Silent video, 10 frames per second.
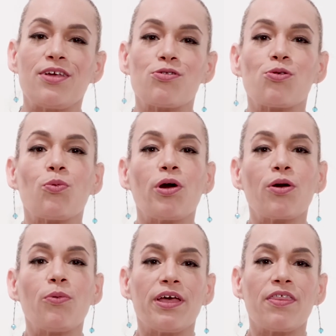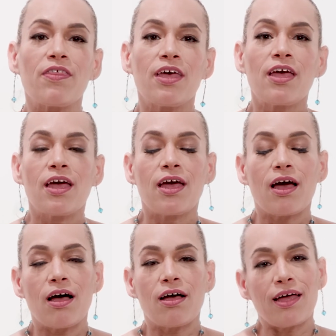I used to work with,
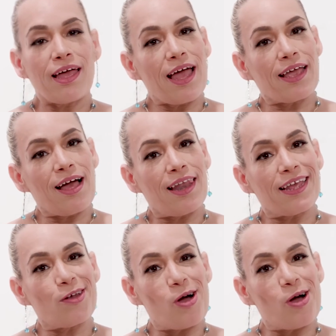I got laid